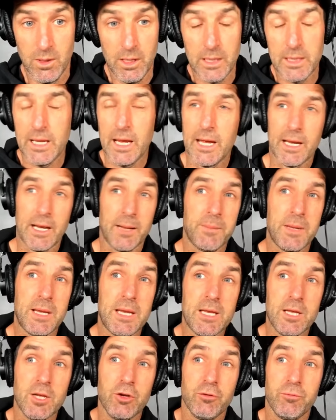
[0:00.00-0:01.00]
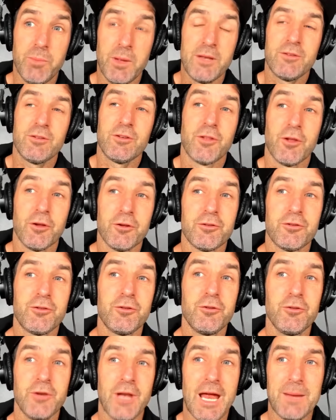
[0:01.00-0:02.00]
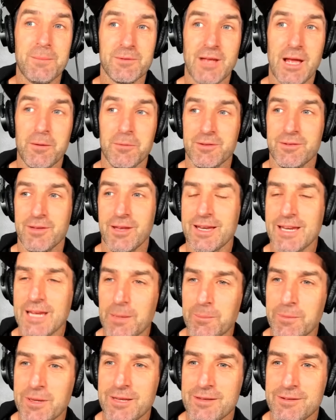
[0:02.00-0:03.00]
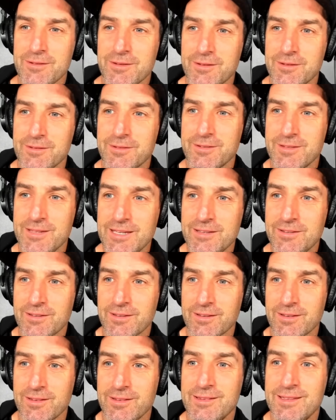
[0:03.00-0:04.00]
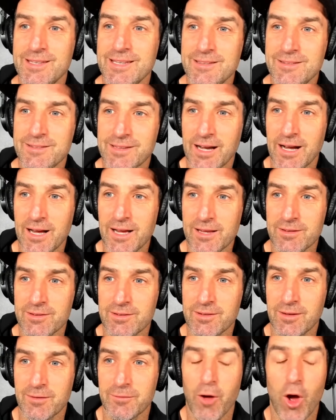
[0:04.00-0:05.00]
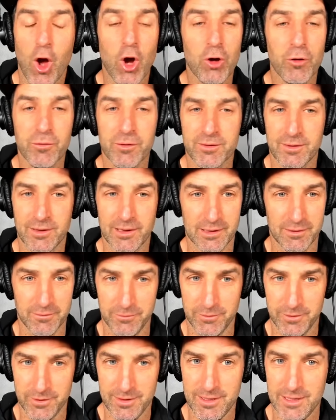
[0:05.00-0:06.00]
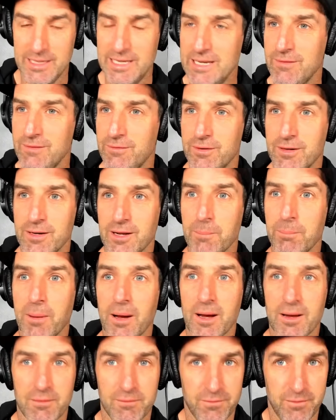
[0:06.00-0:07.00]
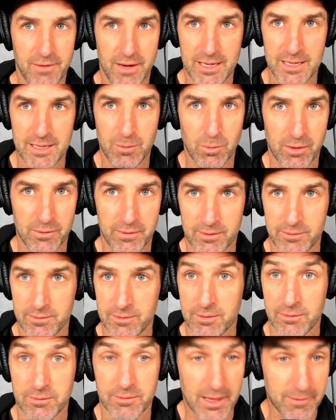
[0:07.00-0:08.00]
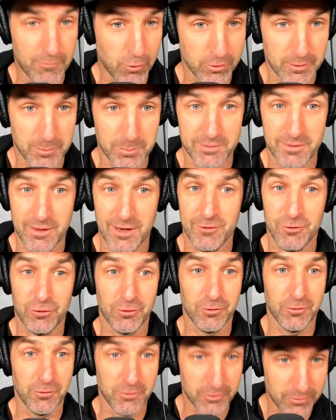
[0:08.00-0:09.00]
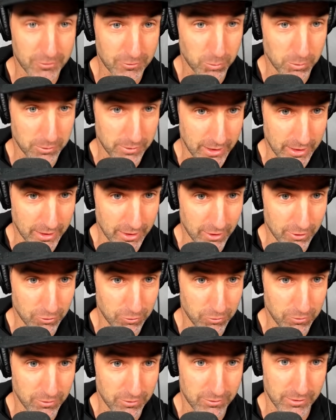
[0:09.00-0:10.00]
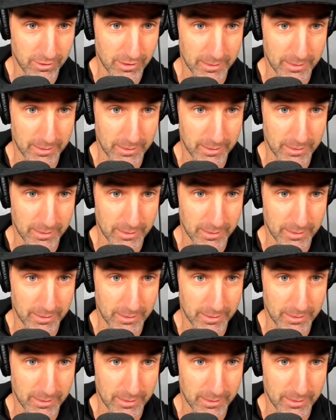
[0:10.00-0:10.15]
Yeah, and I mean, you've mentioned those two names. I would say coming into the season, these guys have over delivered even above anyone that says they've got the potential and this is what they're going to do this year.